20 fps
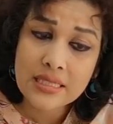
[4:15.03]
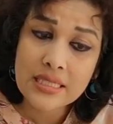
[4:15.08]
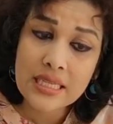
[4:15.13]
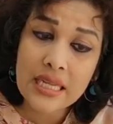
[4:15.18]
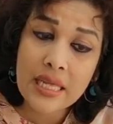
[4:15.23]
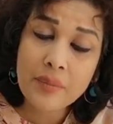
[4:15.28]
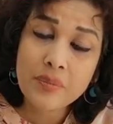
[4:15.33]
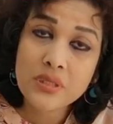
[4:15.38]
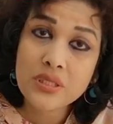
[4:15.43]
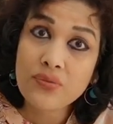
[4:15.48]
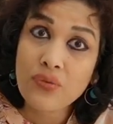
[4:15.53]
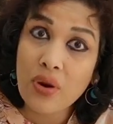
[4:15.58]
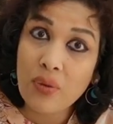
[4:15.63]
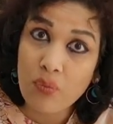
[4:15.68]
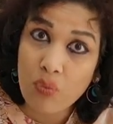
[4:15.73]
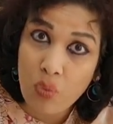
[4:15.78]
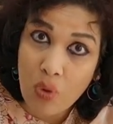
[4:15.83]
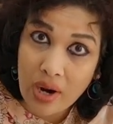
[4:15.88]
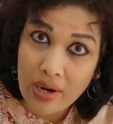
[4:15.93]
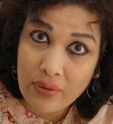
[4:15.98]
Slips
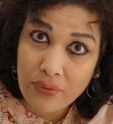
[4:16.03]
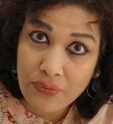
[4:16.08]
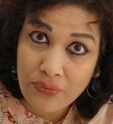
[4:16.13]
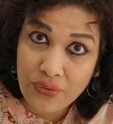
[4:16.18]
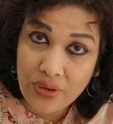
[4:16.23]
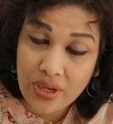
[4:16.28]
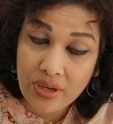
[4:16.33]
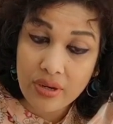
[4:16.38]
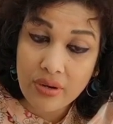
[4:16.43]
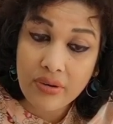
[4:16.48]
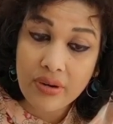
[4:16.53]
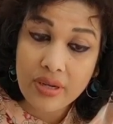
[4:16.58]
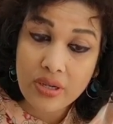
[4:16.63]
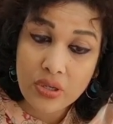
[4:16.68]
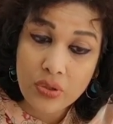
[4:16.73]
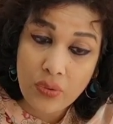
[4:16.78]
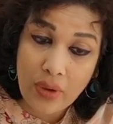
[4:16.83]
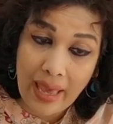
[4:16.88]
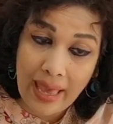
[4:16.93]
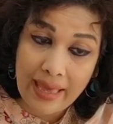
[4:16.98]
from one fear
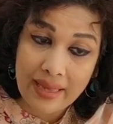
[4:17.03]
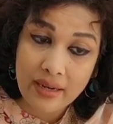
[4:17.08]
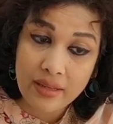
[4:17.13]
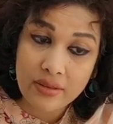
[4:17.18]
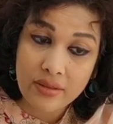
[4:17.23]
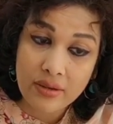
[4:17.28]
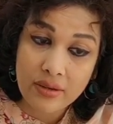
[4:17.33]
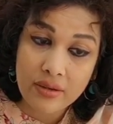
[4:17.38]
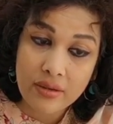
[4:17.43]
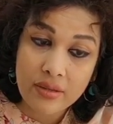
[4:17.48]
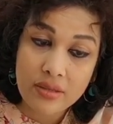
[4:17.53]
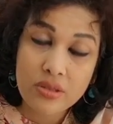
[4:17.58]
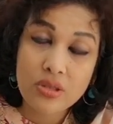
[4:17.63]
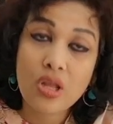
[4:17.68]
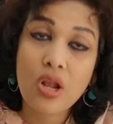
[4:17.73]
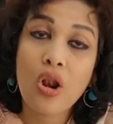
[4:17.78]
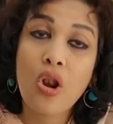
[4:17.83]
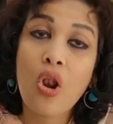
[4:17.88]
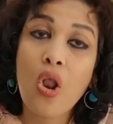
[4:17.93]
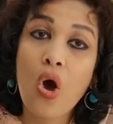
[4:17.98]
into another,
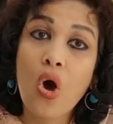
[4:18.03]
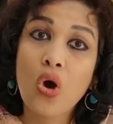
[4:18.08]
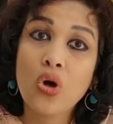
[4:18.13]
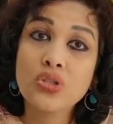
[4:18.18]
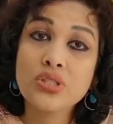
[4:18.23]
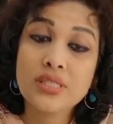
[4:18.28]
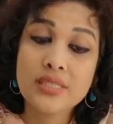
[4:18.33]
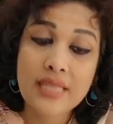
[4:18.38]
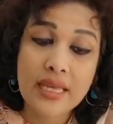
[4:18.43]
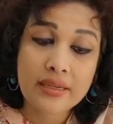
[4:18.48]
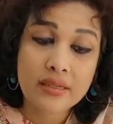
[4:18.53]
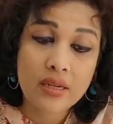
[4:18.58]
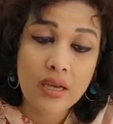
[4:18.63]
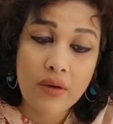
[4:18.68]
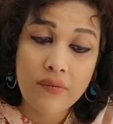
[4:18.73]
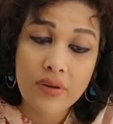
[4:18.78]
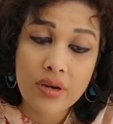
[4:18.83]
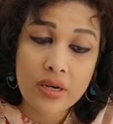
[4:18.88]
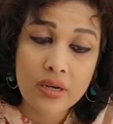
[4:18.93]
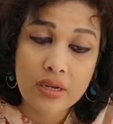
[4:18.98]
the laws
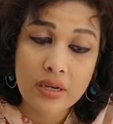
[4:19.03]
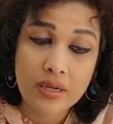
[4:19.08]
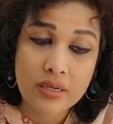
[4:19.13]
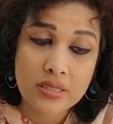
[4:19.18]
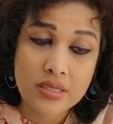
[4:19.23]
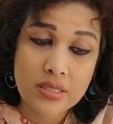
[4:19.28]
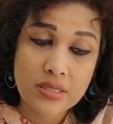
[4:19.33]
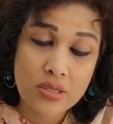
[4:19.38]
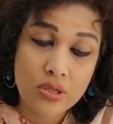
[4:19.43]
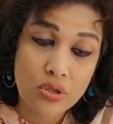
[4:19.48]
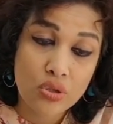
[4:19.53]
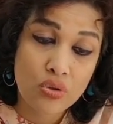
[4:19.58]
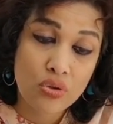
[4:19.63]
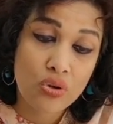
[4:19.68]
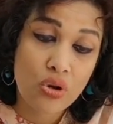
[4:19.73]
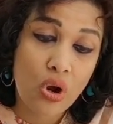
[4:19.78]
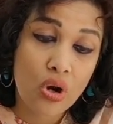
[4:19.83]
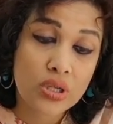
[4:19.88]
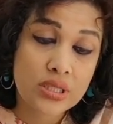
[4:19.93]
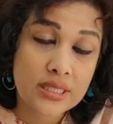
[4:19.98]
that govern us
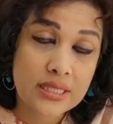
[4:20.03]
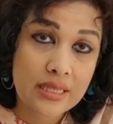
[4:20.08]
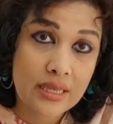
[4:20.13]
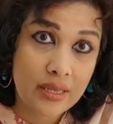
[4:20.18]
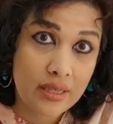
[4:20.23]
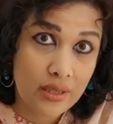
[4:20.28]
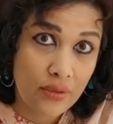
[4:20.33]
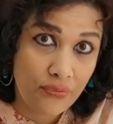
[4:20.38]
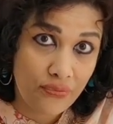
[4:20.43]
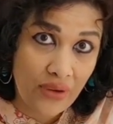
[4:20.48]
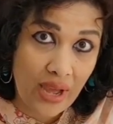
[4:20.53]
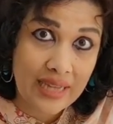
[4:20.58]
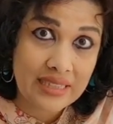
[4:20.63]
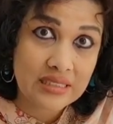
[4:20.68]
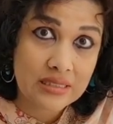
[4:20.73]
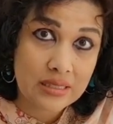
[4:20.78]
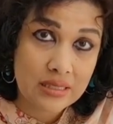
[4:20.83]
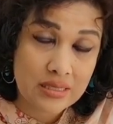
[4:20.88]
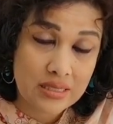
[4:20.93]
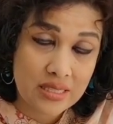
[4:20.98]
do not see the
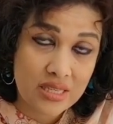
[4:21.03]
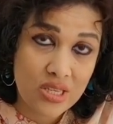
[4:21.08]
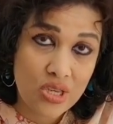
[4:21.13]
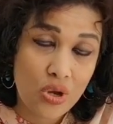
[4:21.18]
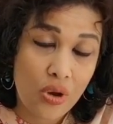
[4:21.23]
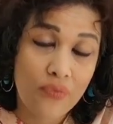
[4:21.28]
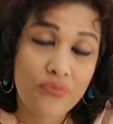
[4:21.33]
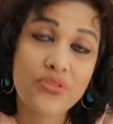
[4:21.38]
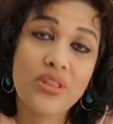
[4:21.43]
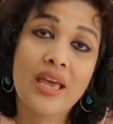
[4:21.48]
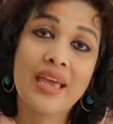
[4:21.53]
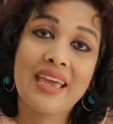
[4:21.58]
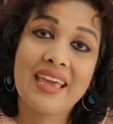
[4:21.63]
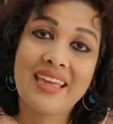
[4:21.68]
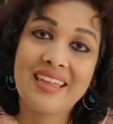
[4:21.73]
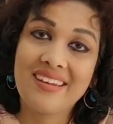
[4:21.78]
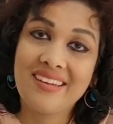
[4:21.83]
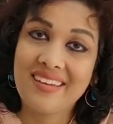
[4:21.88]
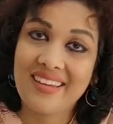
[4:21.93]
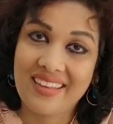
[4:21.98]
fantasy of the
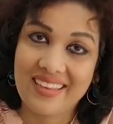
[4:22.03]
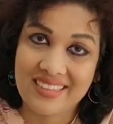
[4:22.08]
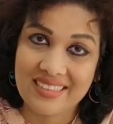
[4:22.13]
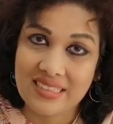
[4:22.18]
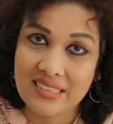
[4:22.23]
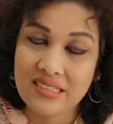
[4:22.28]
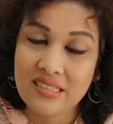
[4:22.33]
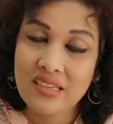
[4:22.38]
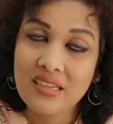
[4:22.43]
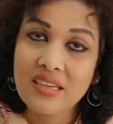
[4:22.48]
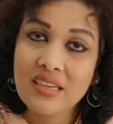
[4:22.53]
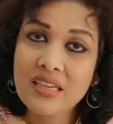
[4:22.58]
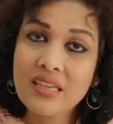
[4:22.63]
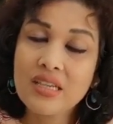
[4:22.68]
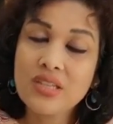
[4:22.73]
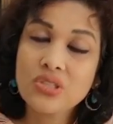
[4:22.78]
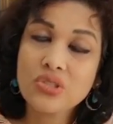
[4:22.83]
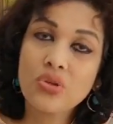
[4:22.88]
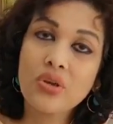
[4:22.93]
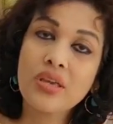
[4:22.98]
endings.
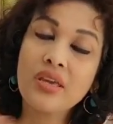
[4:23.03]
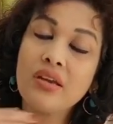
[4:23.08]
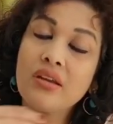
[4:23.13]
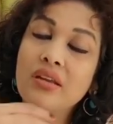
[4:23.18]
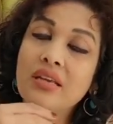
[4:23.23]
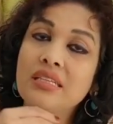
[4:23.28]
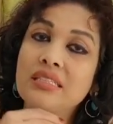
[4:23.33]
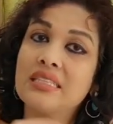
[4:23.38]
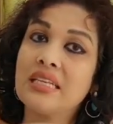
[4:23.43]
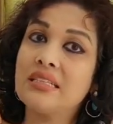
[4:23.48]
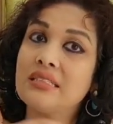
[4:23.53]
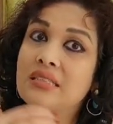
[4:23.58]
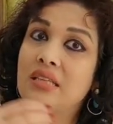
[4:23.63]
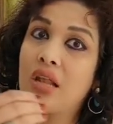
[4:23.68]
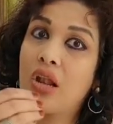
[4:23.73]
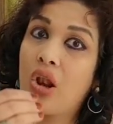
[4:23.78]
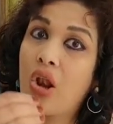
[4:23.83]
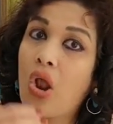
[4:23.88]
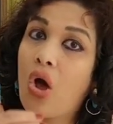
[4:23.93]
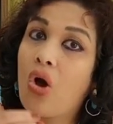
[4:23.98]
So here he
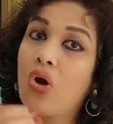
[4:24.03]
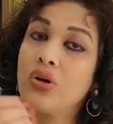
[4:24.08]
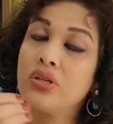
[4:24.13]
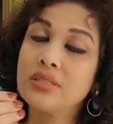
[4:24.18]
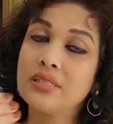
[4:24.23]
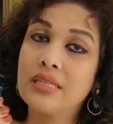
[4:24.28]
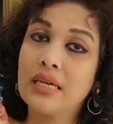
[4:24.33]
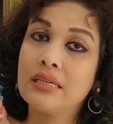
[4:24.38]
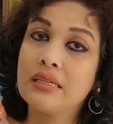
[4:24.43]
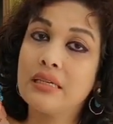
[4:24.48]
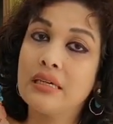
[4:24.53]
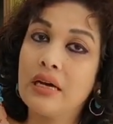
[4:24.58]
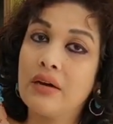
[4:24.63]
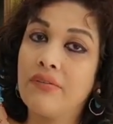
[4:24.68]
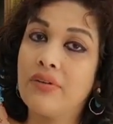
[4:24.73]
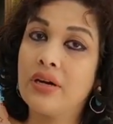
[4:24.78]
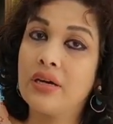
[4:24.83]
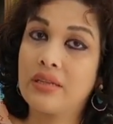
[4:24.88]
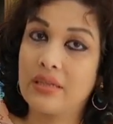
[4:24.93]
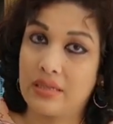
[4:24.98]
says, the laws that
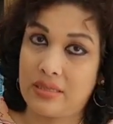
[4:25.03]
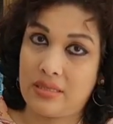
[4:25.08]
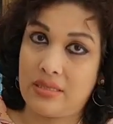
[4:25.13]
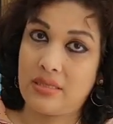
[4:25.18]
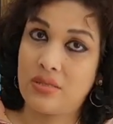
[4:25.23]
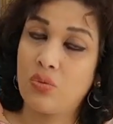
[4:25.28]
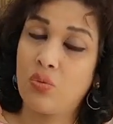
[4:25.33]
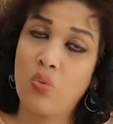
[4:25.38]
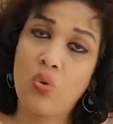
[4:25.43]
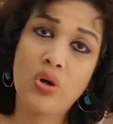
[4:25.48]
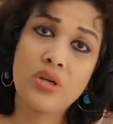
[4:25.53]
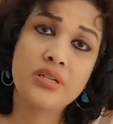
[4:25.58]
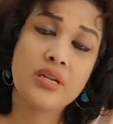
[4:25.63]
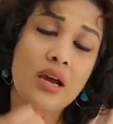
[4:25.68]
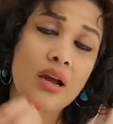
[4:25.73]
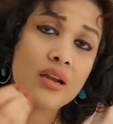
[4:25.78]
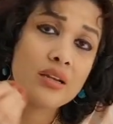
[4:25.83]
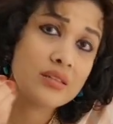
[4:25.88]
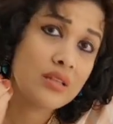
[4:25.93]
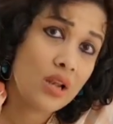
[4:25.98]
govern us.
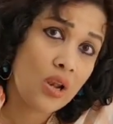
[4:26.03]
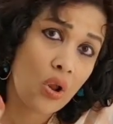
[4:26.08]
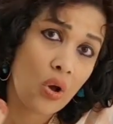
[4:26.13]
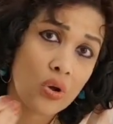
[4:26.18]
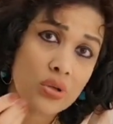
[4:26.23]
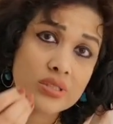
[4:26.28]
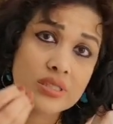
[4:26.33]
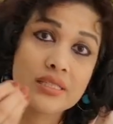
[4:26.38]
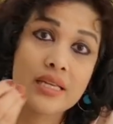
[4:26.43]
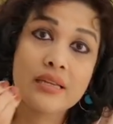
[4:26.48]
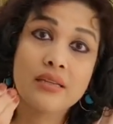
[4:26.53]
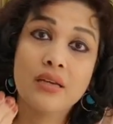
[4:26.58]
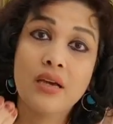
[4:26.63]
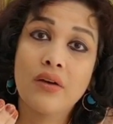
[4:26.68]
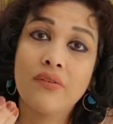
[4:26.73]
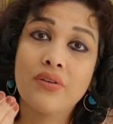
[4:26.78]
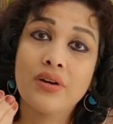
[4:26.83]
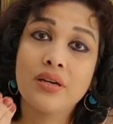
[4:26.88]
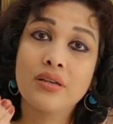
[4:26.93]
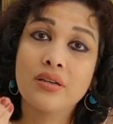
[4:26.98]
What are the laws that
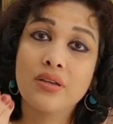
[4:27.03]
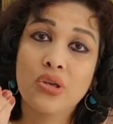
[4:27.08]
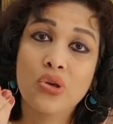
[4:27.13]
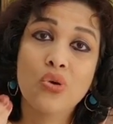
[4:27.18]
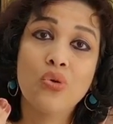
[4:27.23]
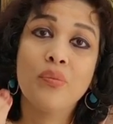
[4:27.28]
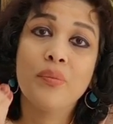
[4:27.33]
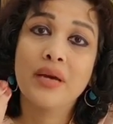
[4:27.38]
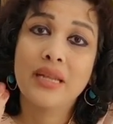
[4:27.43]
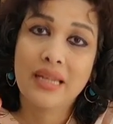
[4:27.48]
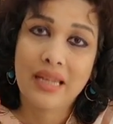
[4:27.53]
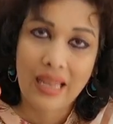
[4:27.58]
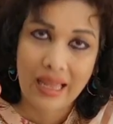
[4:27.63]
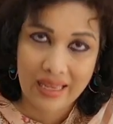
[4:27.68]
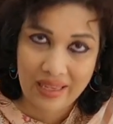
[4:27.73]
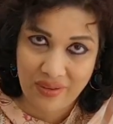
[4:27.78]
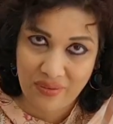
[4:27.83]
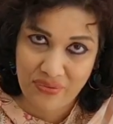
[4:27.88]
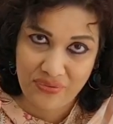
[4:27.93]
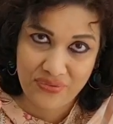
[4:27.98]
govern human
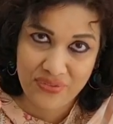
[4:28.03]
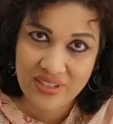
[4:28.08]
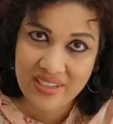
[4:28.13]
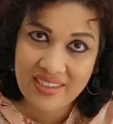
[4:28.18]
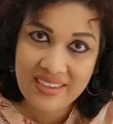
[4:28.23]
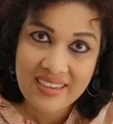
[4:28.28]
life?